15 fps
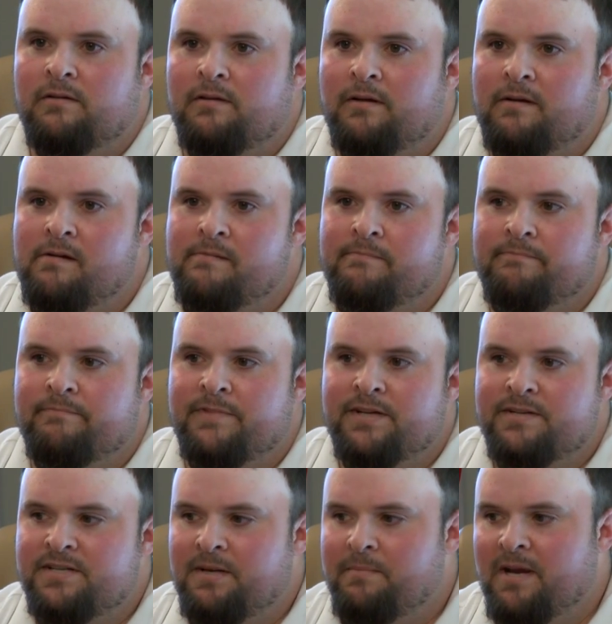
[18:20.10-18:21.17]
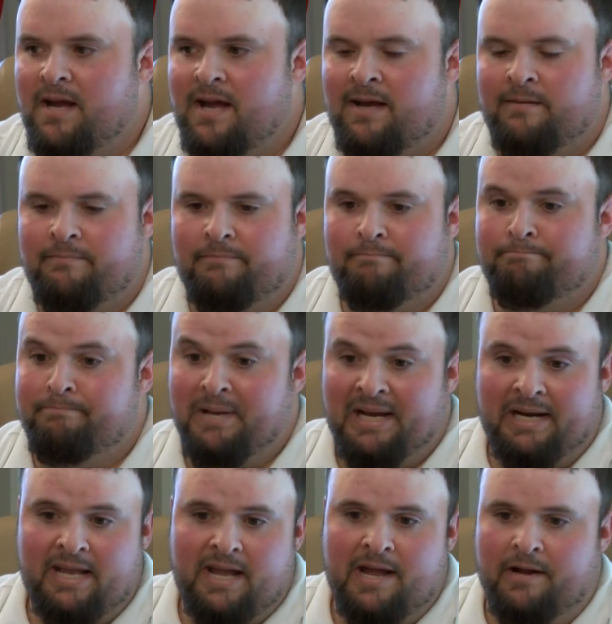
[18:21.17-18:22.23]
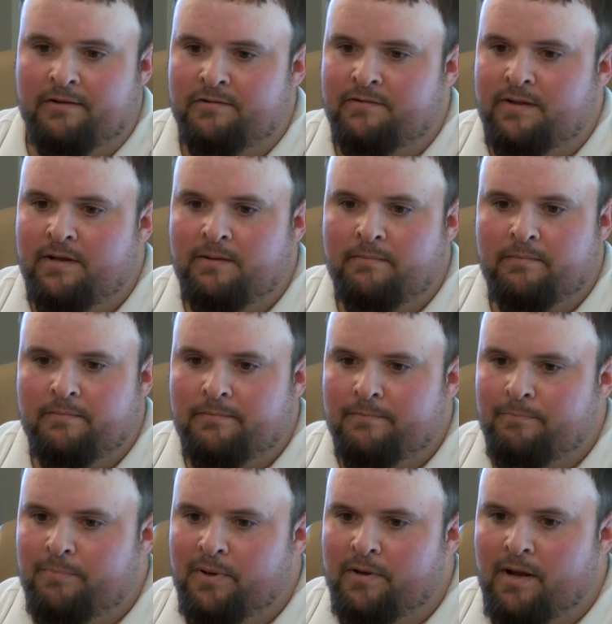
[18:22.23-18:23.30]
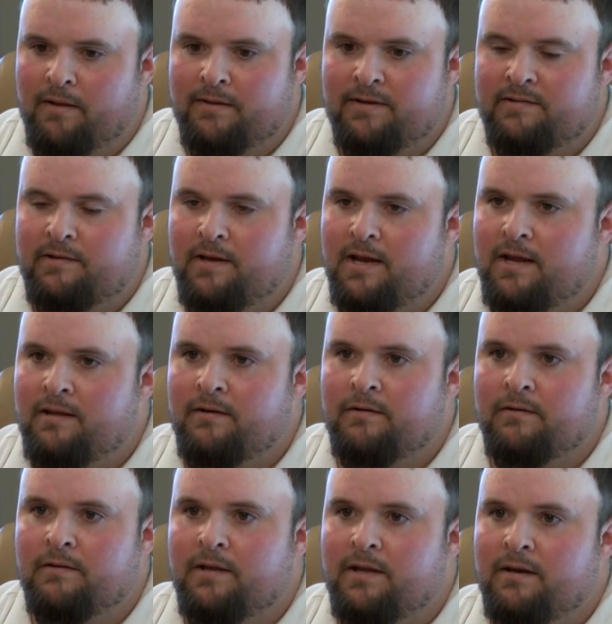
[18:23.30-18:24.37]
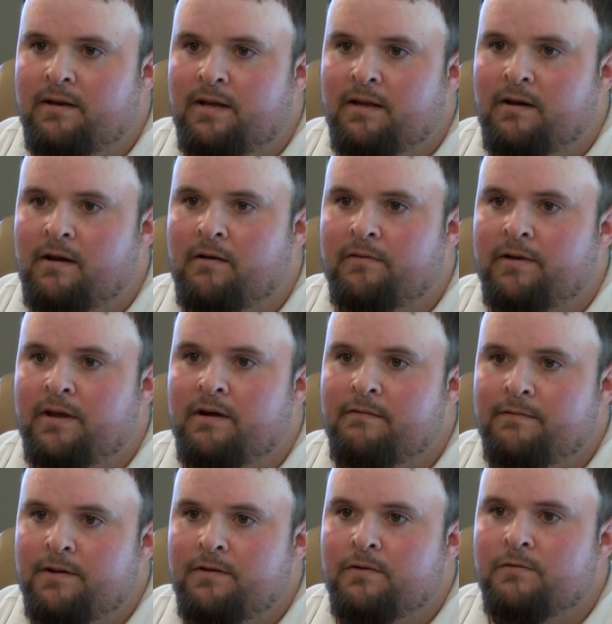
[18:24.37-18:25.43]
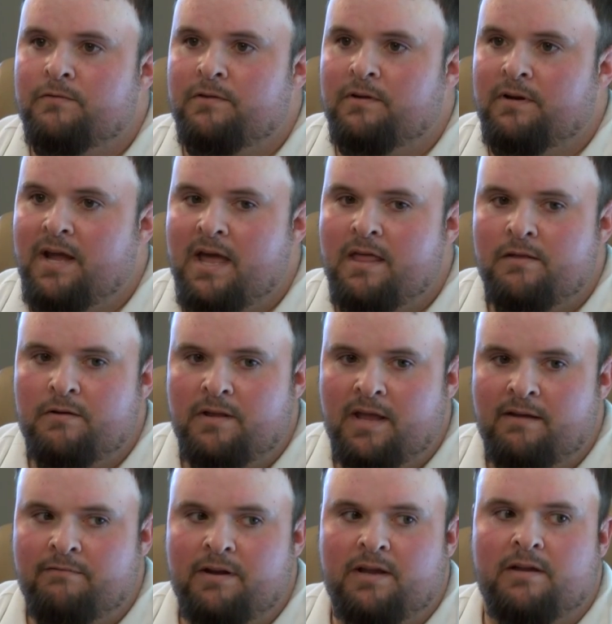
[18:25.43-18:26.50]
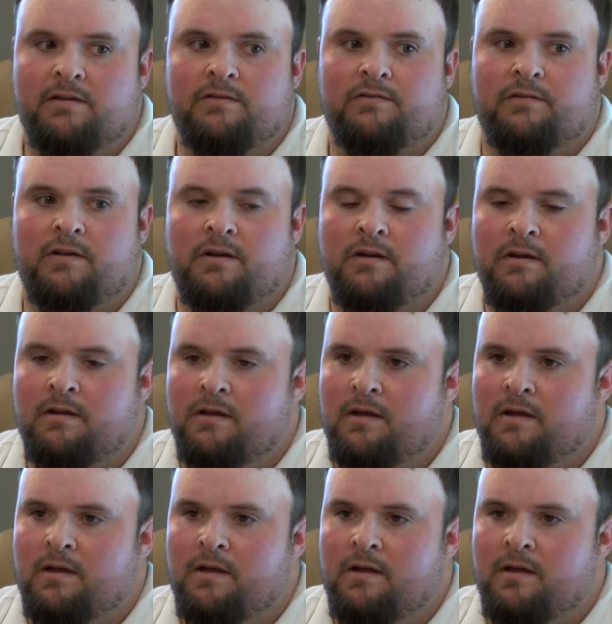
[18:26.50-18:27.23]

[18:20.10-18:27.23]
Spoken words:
The GBI, Ben Couch, that put all this together, that did all the interviews and gathered the evidence. And,